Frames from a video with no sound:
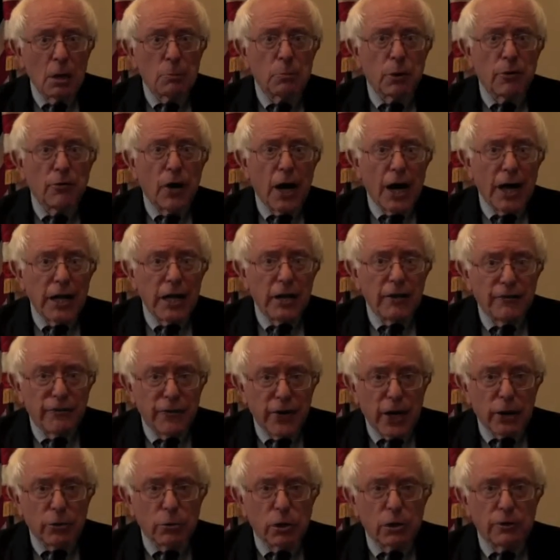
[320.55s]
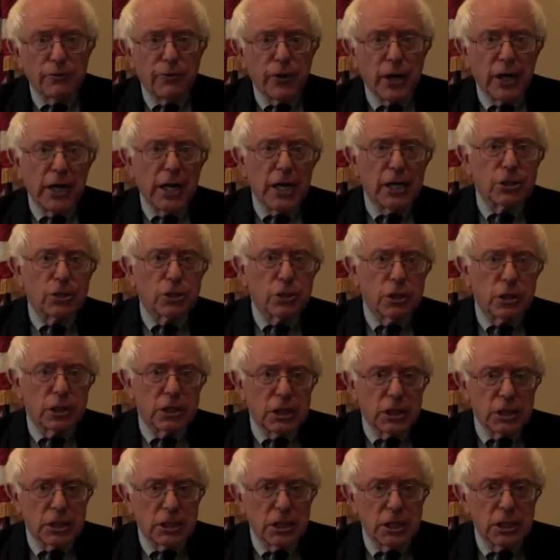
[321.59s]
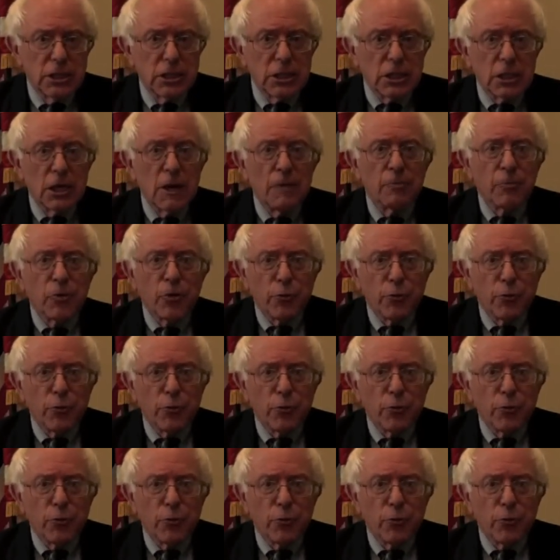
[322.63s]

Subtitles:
Providing federal financial assistance